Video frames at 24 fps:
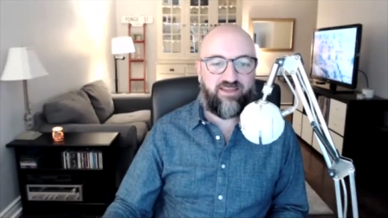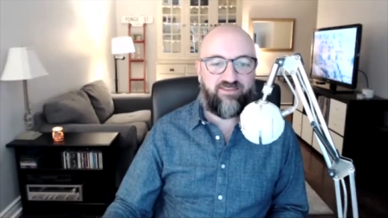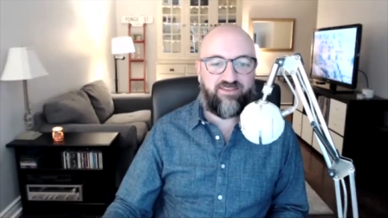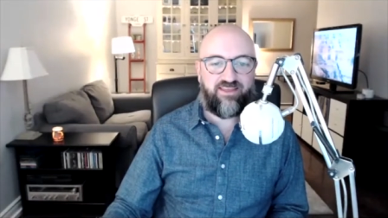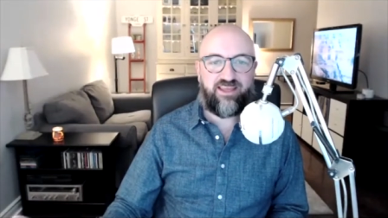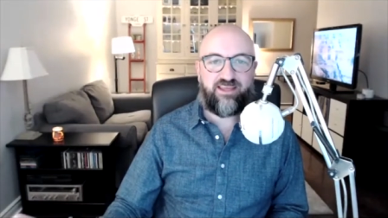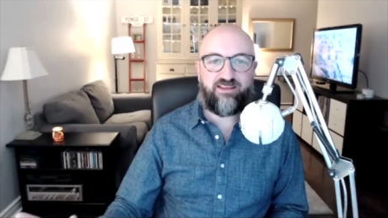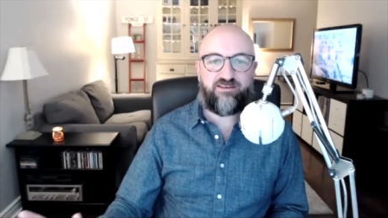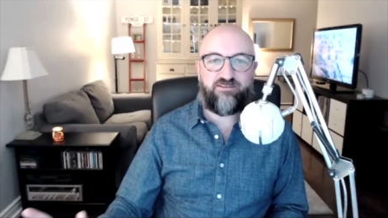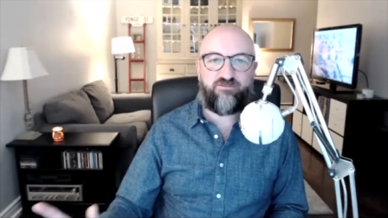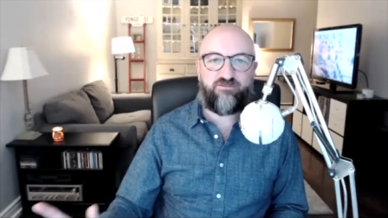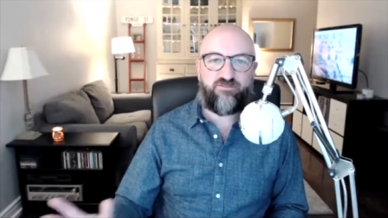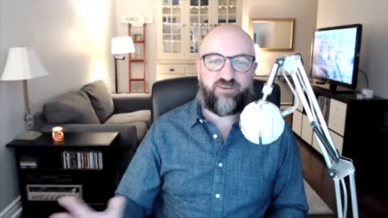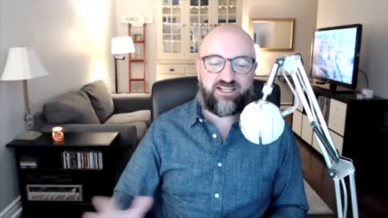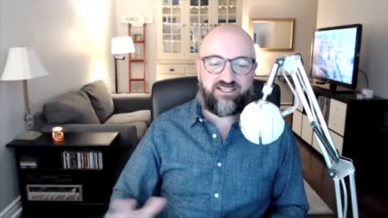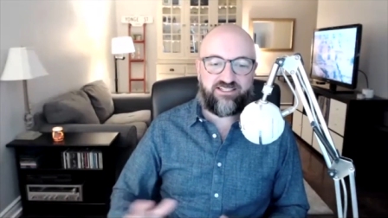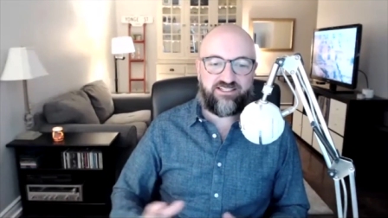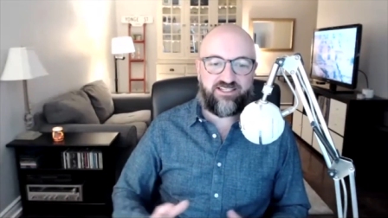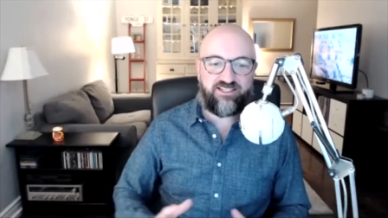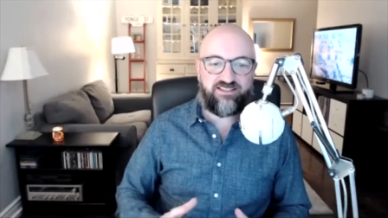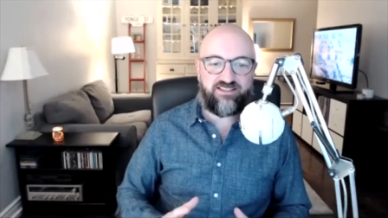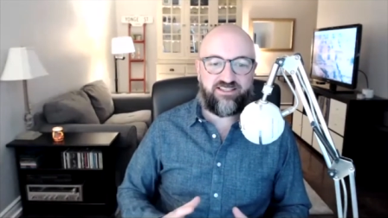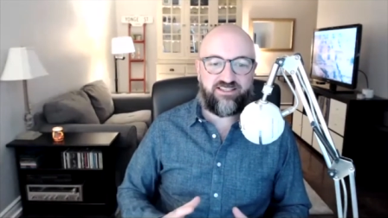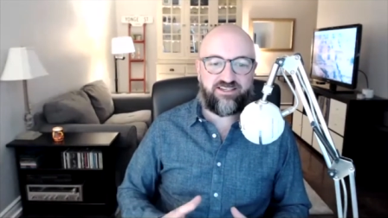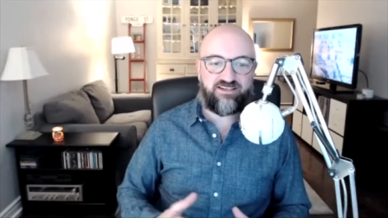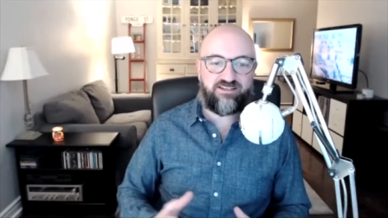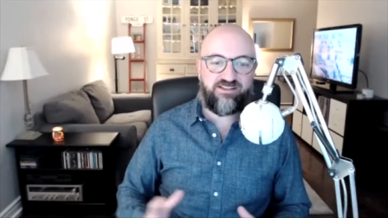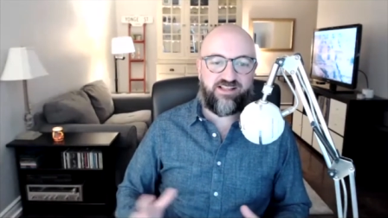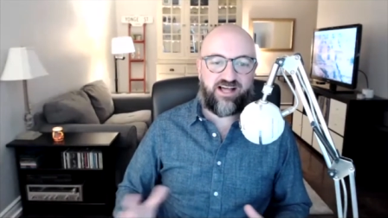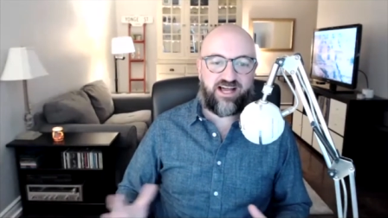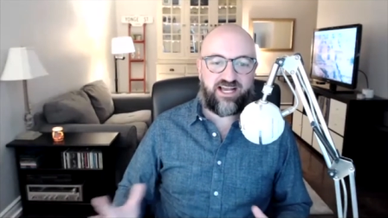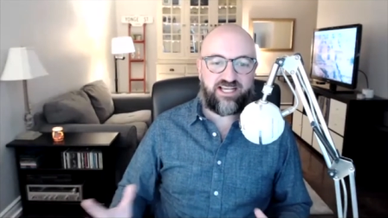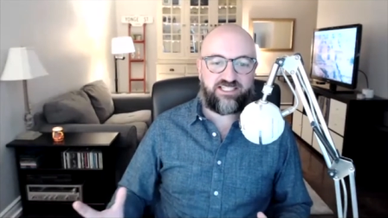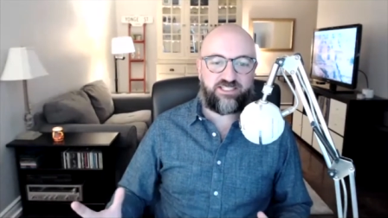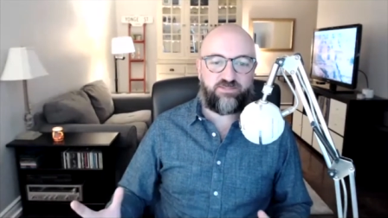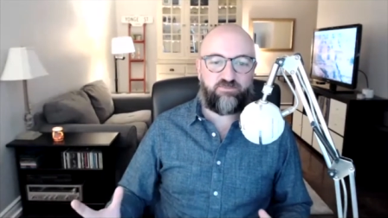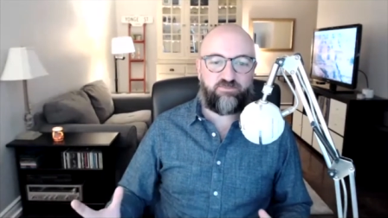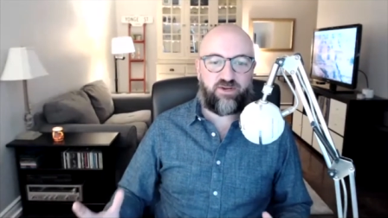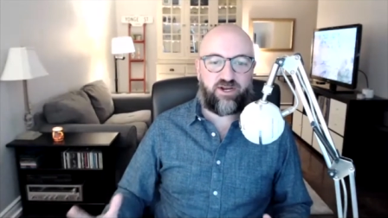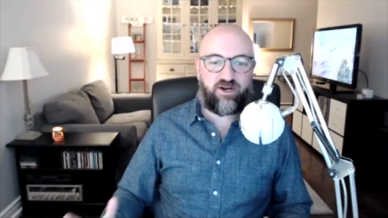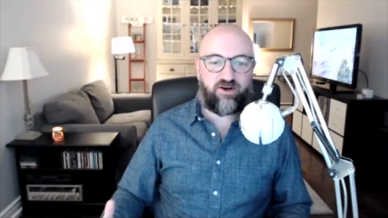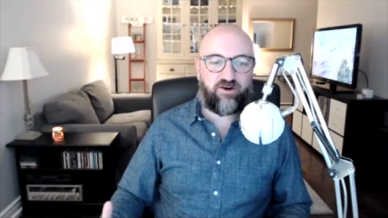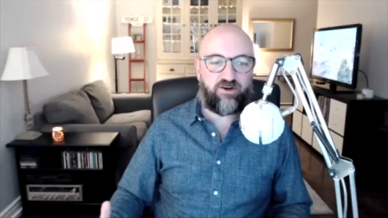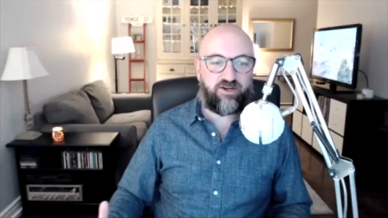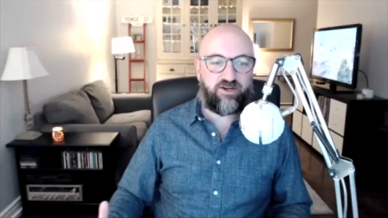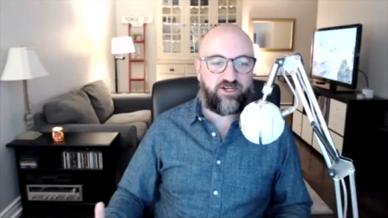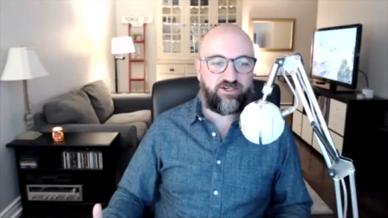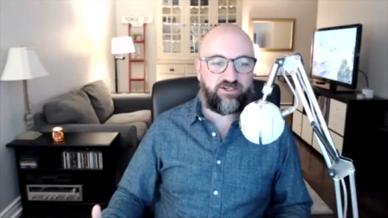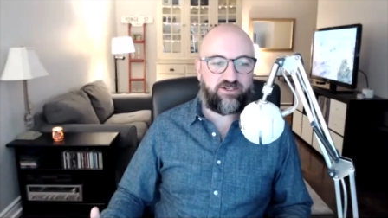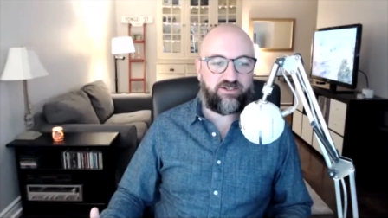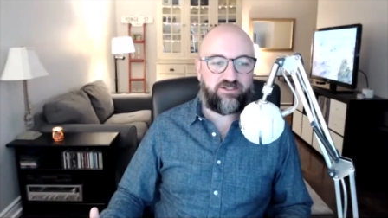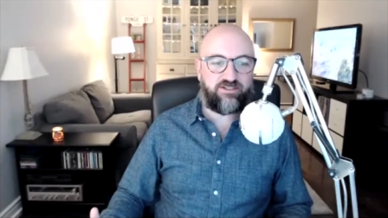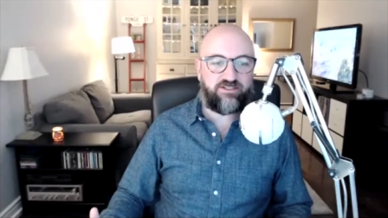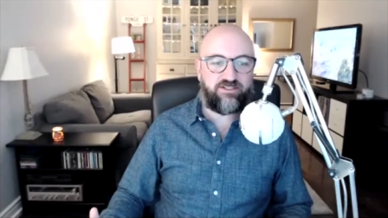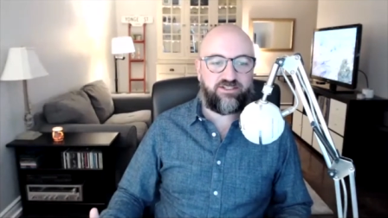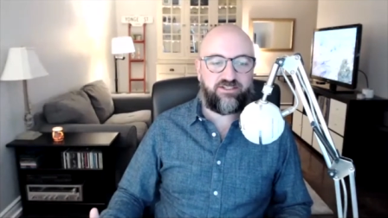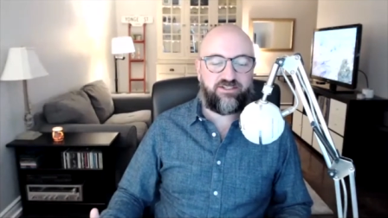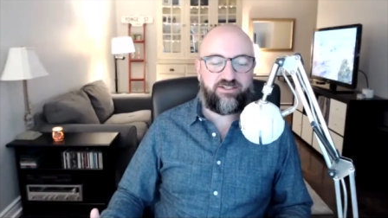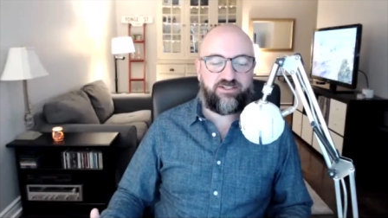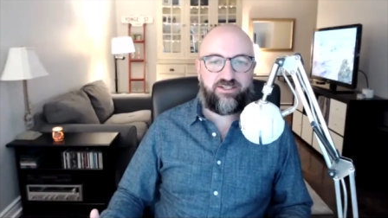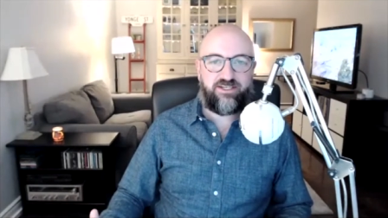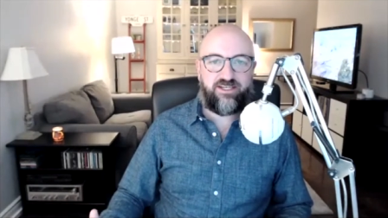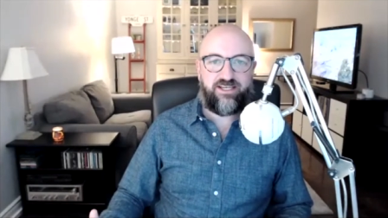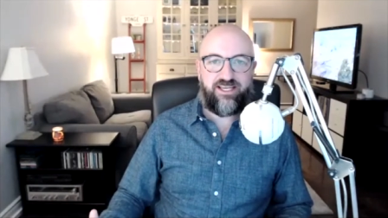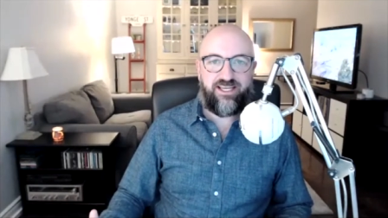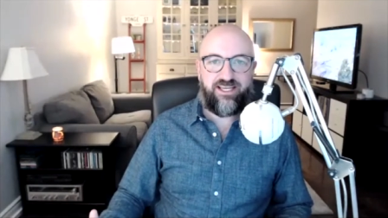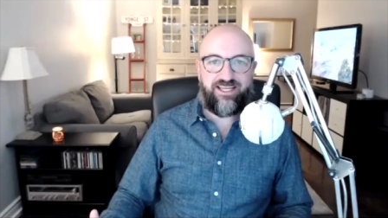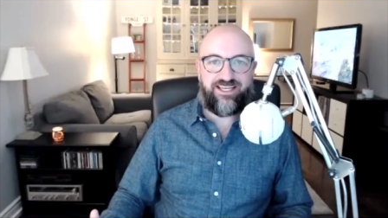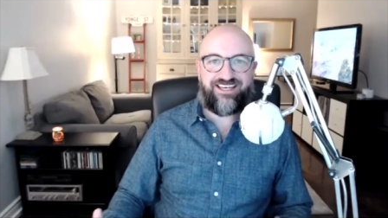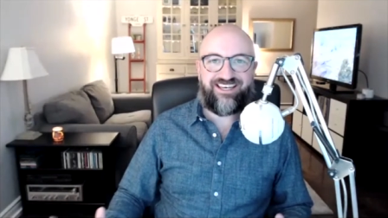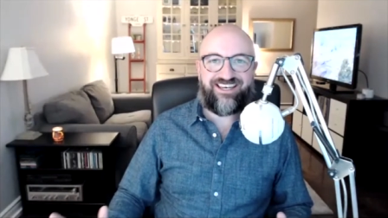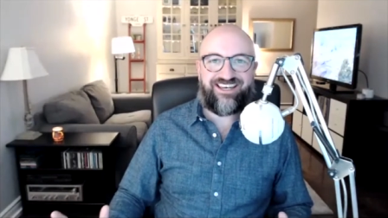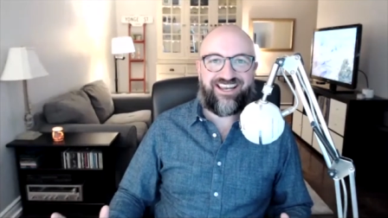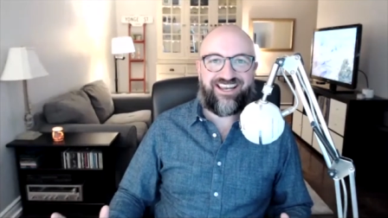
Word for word: and they invented the glass barrier in